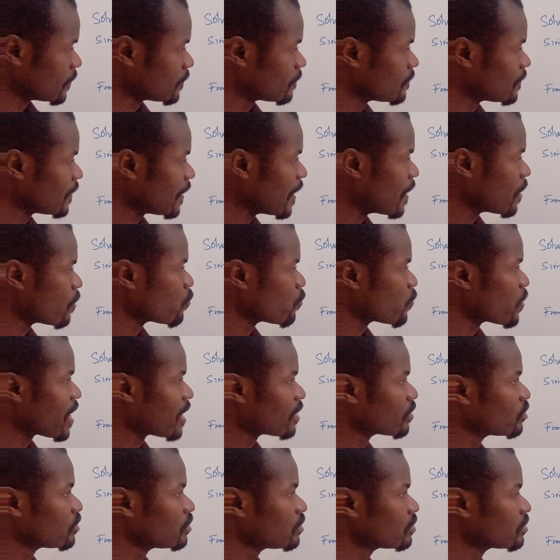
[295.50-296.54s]
So now we
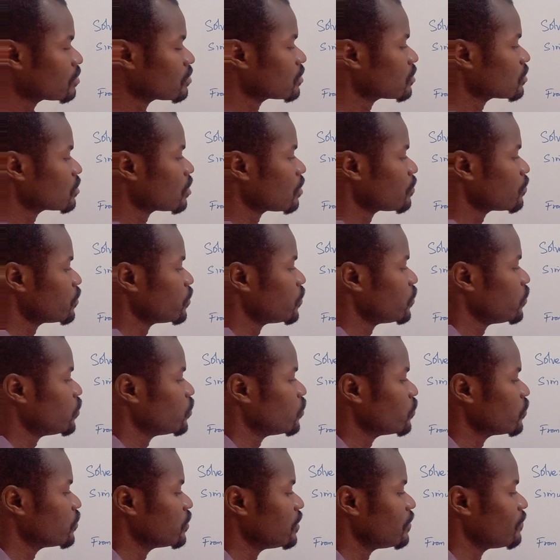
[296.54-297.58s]
are going to
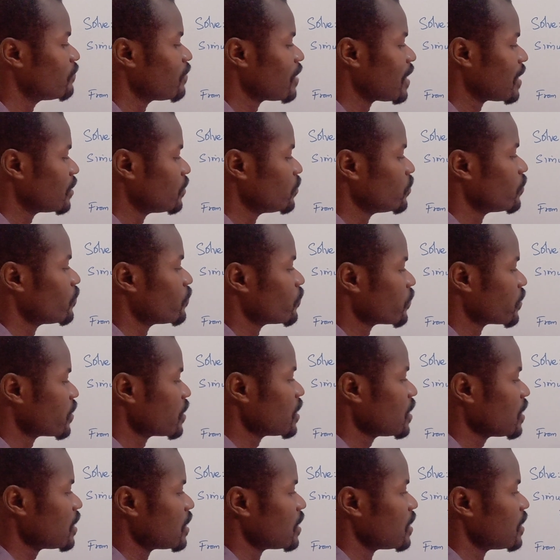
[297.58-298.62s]
substitute the value of
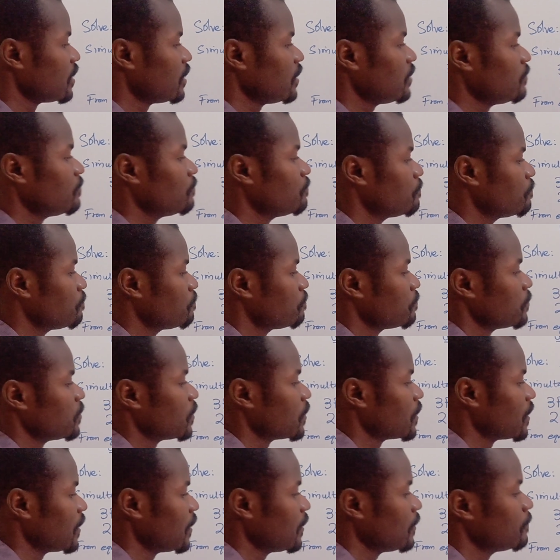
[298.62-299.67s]
K,
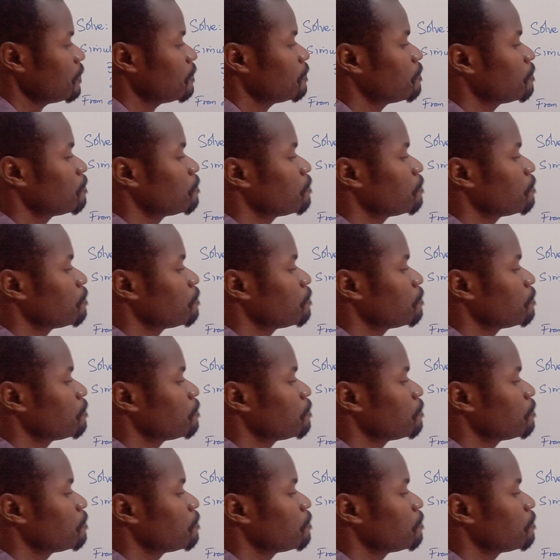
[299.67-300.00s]
okay,